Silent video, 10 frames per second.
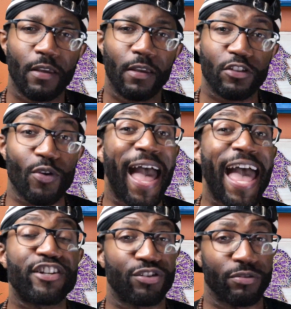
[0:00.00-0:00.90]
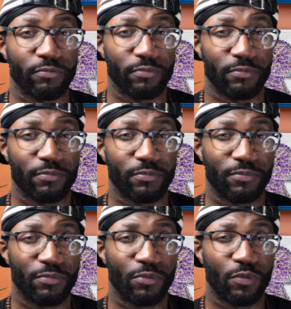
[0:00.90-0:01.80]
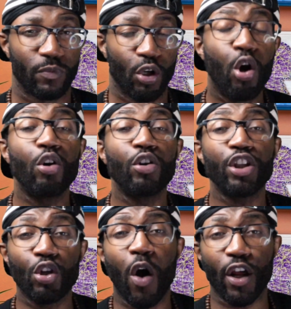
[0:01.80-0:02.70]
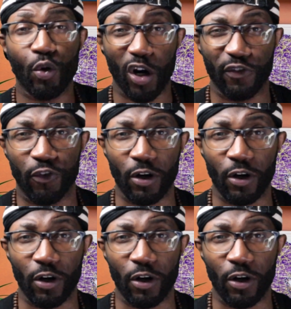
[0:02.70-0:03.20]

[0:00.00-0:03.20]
So I ask you, who do you want to work for?